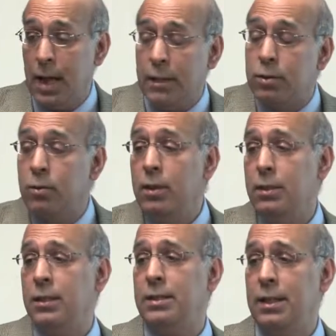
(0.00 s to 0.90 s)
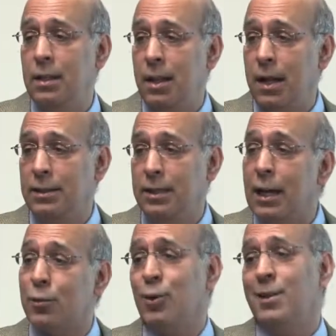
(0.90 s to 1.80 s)
as soon as you see the lines
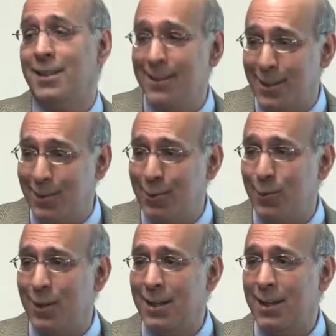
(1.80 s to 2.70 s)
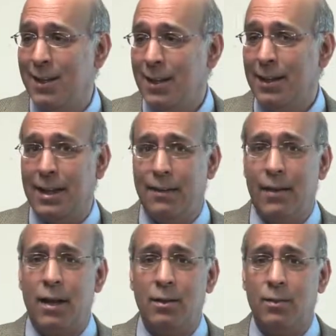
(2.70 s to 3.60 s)
get crooked, you know, you want to get
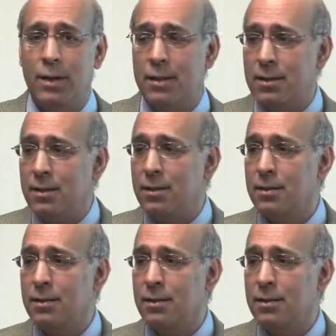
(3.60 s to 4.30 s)
evaluated